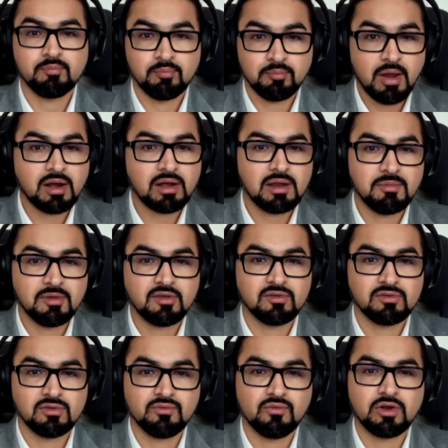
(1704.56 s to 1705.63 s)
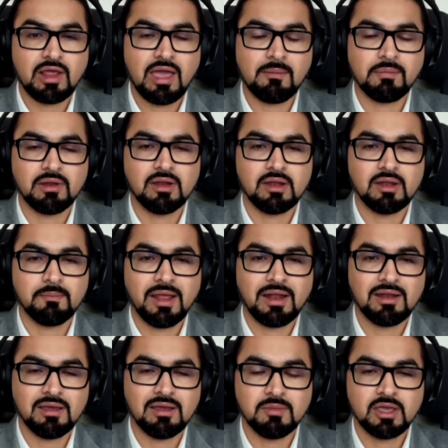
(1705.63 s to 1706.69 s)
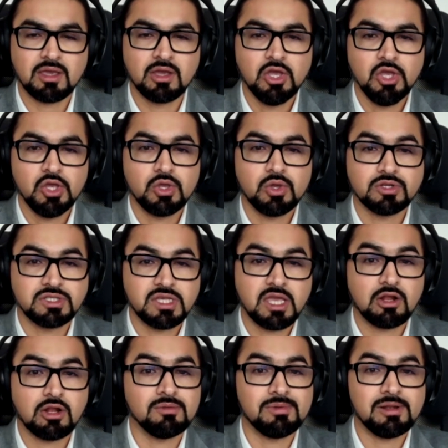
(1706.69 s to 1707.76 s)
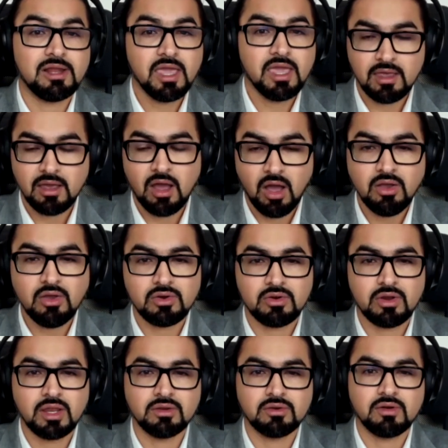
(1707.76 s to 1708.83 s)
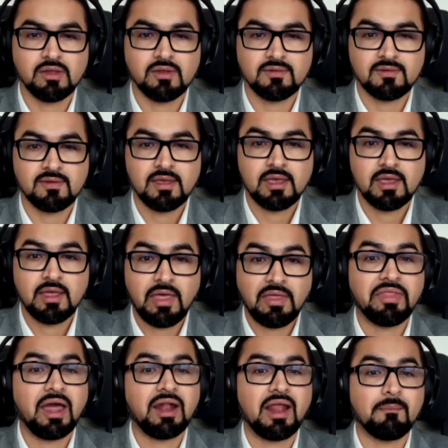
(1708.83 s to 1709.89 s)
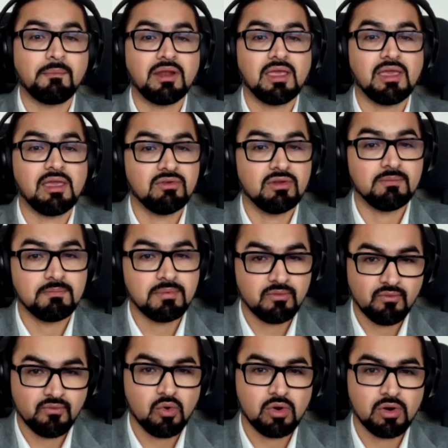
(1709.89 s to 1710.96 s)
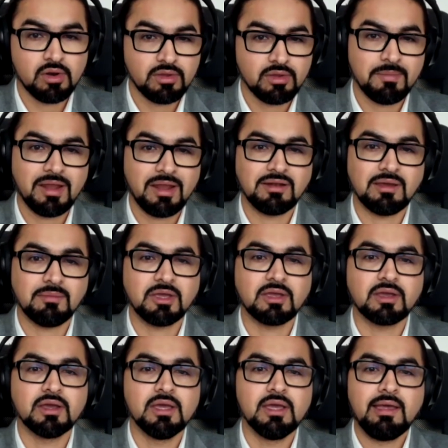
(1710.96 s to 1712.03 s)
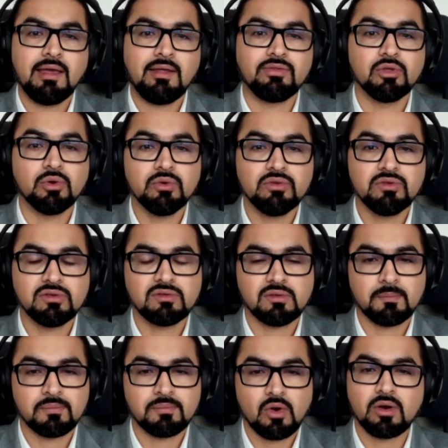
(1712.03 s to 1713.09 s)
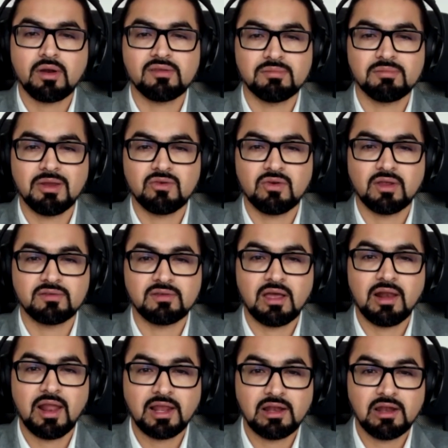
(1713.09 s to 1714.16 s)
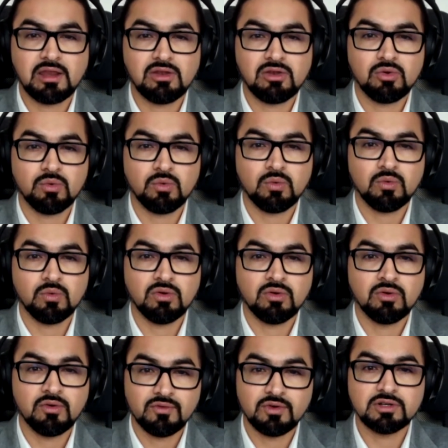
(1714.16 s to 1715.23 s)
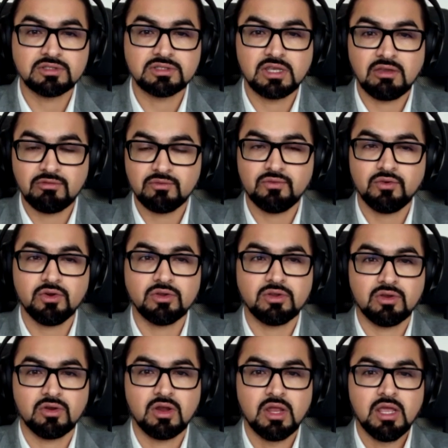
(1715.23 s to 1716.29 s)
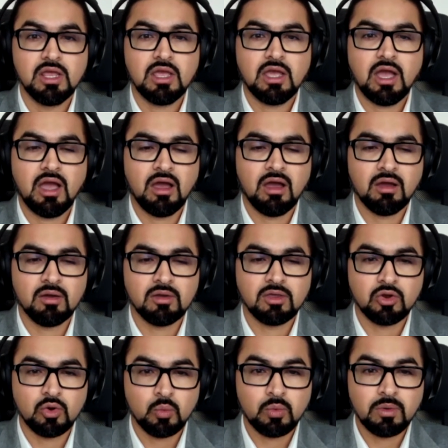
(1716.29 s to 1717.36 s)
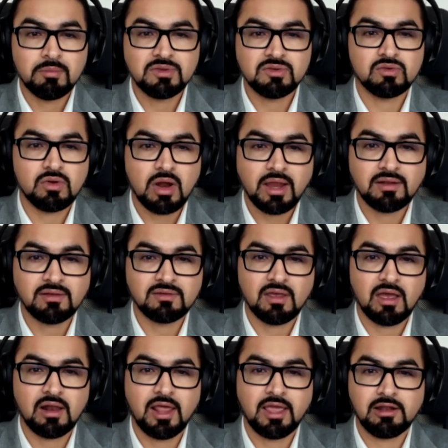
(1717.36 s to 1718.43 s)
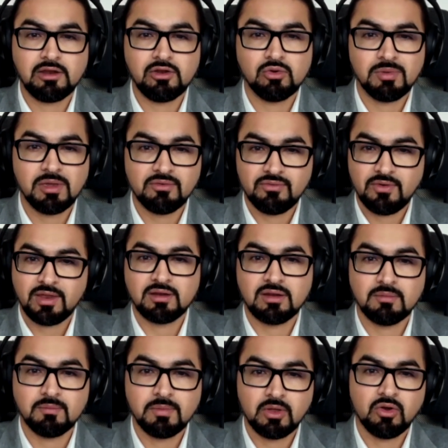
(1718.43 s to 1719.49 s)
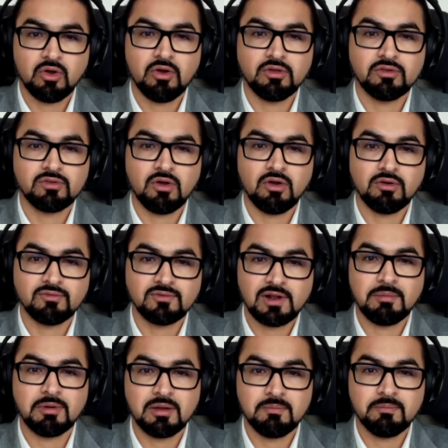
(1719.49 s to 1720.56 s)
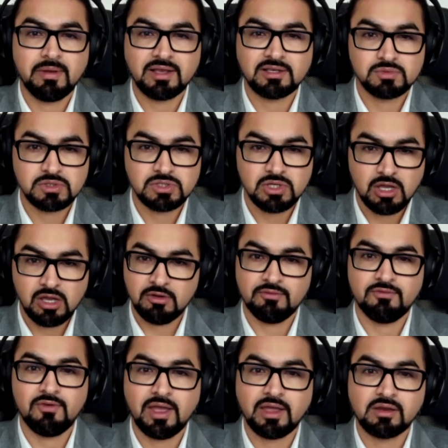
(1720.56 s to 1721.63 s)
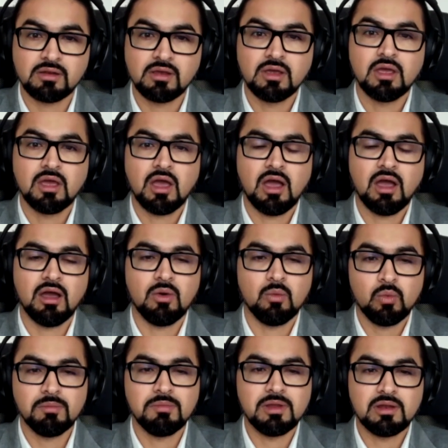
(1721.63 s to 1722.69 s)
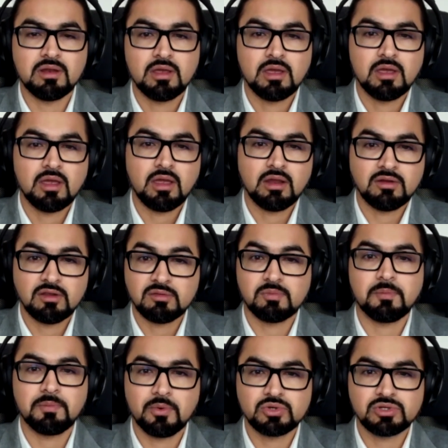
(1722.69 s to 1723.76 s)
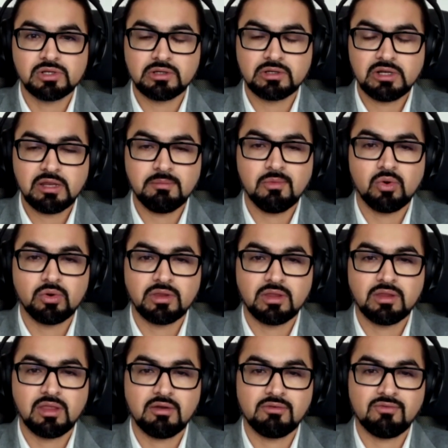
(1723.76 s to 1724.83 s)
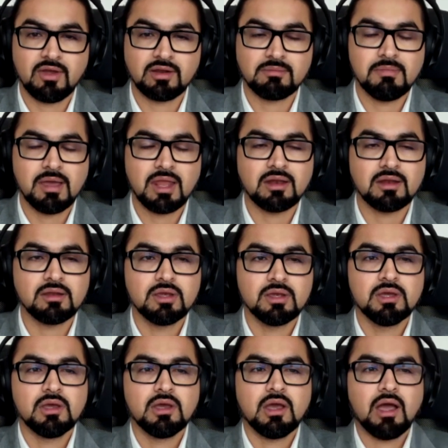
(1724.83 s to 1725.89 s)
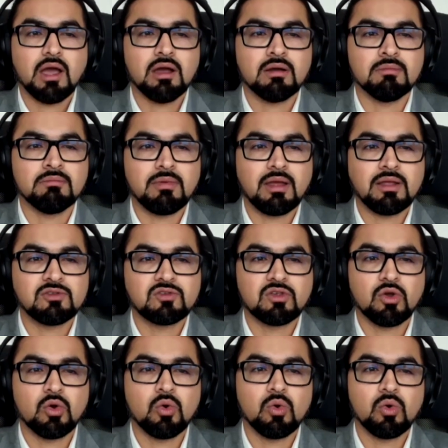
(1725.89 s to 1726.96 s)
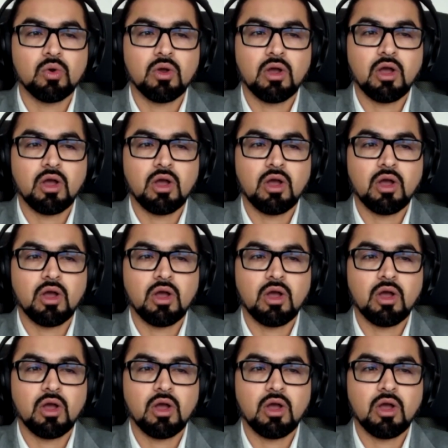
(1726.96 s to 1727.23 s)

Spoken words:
partly because of what happened in the pandemic. You're seeing global hunger increase, and that happened even before the pandemic. And those progress metrics are likely to reverse even further. Women's rights are likely to be affected because of climate impacts, which affect women disproportionately more than they affect men. And so